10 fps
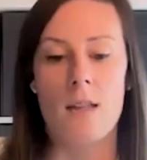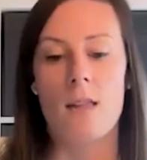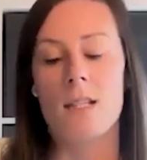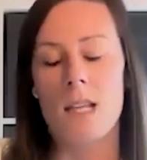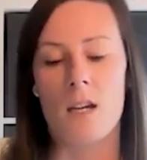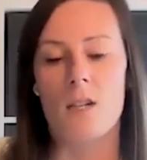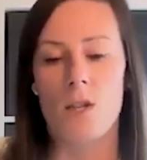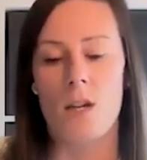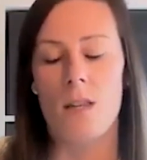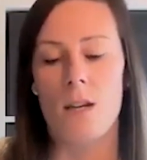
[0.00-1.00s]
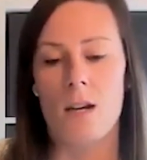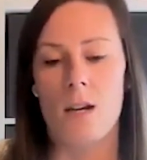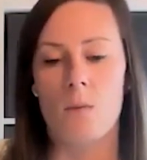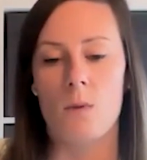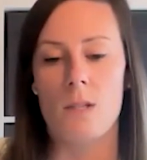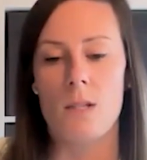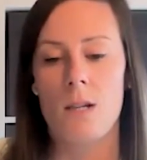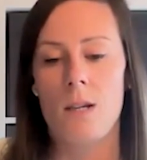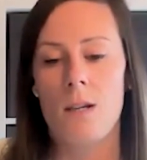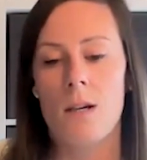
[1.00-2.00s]
And then the second year that I was
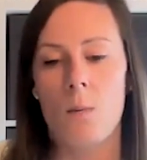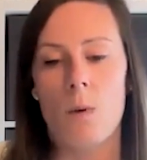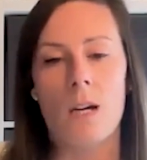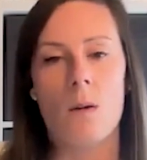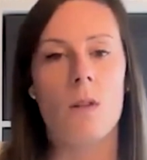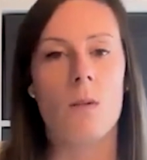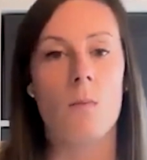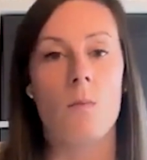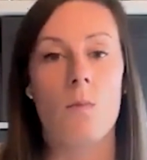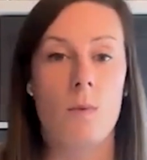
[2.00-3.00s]
working with them,